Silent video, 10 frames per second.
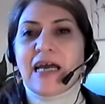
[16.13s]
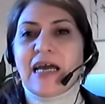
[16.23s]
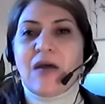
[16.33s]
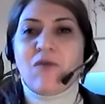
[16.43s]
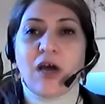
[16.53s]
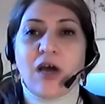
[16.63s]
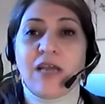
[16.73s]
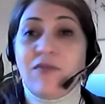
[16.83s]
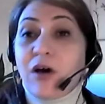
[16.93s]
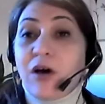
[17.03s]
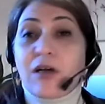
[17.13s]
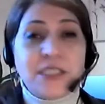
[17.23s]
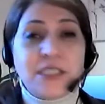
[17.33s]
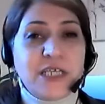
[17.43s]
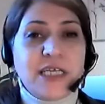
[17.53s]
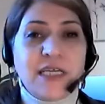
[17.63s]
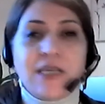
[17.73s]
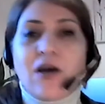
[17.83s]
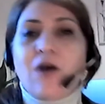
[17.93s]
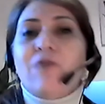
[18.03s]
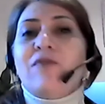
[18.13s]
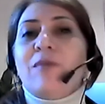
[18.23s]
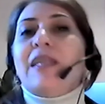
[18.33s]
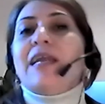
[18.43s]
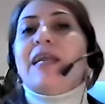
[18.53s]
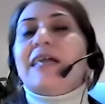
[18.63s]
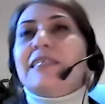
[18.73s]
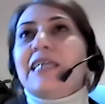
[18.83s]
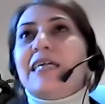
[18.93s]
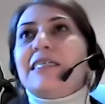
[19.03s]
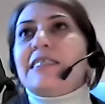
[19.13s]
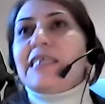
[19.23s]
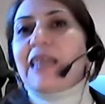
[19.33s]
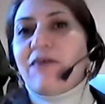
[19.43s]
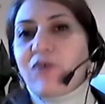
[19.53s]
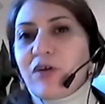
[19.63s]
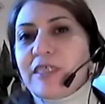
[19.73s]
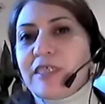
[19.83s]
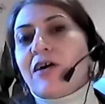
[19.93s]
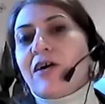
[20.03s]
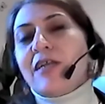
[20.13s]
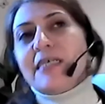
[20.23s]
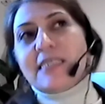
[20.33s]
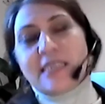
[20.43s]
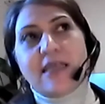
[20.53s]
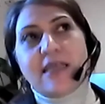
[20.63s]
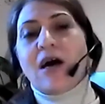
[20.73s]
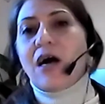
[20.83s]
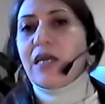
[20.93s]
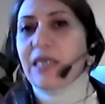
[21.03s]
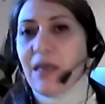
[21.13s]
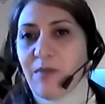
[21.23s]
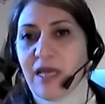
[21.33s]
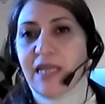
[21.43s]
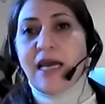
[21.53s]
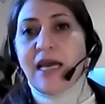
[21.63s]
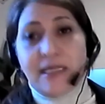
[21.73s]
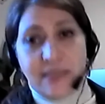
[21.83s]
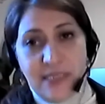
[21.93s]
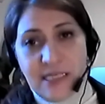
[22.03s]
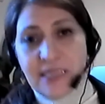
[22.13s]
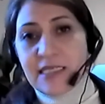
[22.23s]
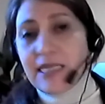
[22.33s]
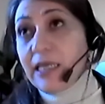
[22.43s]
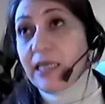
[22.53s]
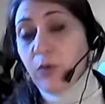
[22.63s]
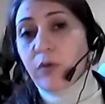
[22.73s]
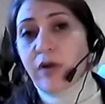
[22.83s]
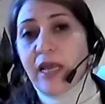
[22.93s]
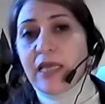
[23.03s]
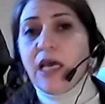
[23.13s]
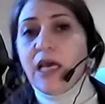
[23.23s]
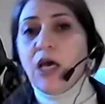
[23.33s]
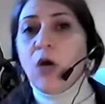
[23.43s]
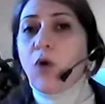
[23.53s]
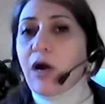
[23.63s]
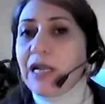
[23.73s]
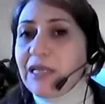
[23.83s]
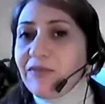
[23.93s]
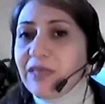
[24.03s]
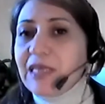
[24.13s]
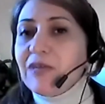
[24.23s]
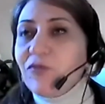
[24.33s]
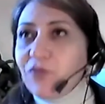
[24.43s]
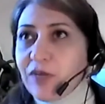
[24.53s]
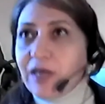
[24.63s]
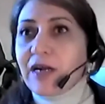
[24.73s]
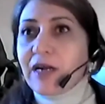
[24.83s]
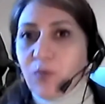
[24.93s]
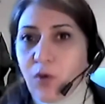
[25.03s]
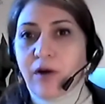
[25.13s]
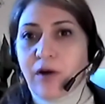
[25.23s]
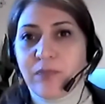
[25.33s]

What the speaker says: while we are thinking of women and girls in Afghanistan, Syria, Yemen, and recently in Ukraine who are living in fear and war.